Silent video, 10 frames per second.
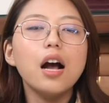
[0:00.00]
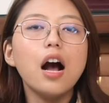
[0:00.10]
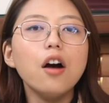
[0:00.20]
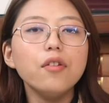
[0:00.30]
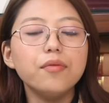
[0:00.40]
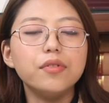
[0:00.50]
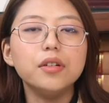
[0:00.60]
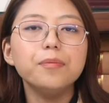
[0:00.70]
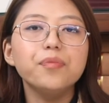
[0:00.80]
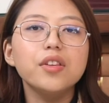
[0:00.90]

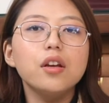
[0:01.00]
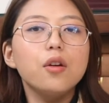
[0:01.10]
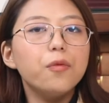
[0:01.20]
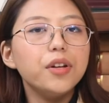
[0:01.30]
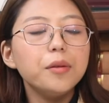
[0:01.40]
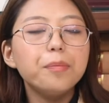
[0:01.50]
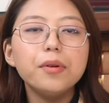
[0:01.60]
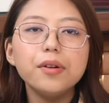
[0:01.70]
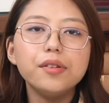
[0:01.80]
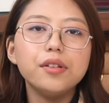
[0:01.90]
However, where the
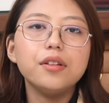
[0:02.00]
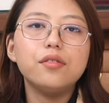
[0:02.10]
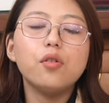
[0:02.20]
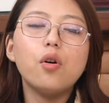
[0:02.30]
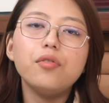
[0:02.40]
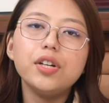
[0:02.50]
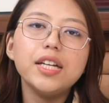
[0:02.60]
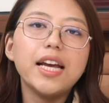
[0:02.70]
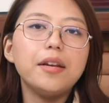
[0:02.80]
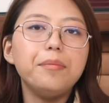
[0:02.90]
person is
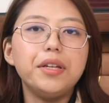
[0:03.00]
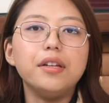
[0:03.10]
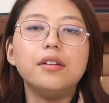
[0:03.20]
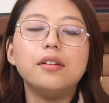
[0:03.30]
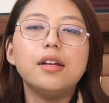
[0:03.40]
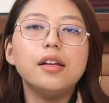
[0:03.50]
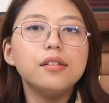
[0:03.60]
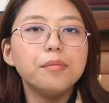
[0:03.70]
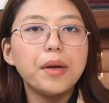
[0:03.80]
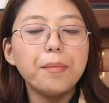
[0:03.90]
already admitted
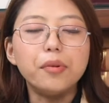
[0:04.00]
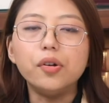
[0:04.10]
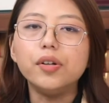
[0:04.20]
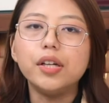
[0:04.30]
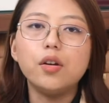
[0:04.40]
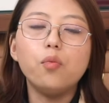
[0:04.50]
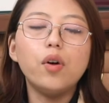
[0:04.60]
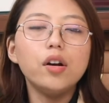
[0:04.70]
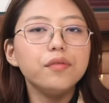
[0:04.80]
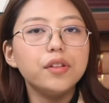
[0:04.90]
as a member in
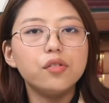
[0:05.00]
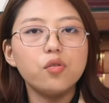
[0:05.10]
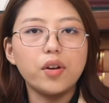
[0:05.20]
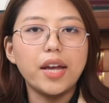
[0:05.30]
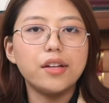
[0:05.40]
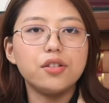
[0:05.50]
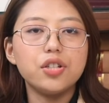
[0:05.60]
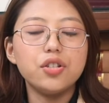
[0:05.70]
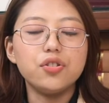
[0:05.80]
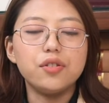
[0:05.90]
one of the stock
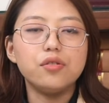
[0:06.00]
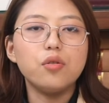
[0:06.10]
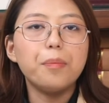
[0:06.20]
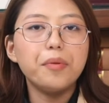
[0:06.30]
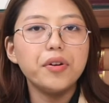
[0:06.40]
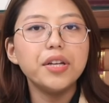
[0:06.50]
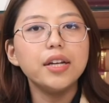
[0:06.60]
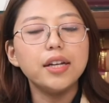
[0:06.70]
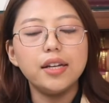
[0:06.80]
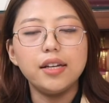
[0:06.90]
exchanges
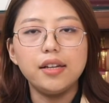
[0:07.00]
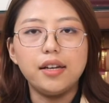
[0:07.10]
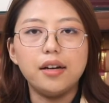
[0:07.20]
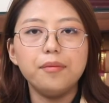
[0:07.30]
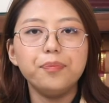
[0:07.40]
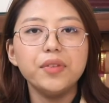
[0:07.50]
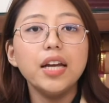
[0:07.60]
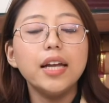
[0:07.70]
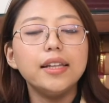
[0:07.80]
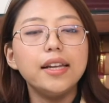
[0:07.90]
operating in India,
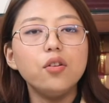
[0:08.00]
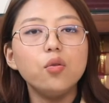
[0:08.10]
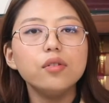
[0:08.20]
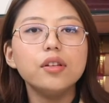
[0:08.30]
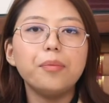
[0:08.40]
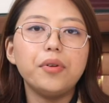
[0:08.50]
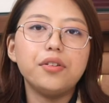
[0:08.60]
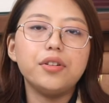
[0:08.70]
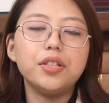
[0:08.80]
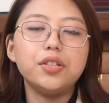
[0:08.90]
then no
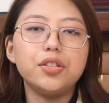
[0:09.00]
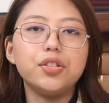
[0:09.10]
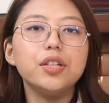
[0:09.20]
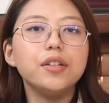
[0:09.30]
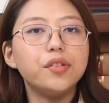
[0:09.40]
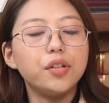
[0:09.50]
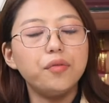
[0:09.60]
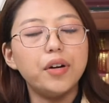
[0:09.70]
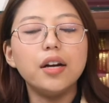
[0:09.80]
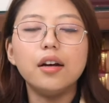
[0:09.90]
separate registration is
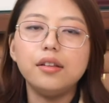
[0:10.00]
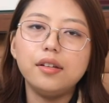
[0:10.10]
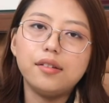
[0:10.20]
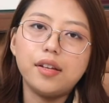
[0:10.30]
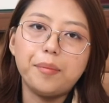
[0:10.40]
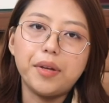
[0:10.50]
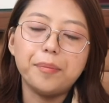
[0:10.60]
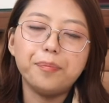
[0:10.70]
required under SEBI.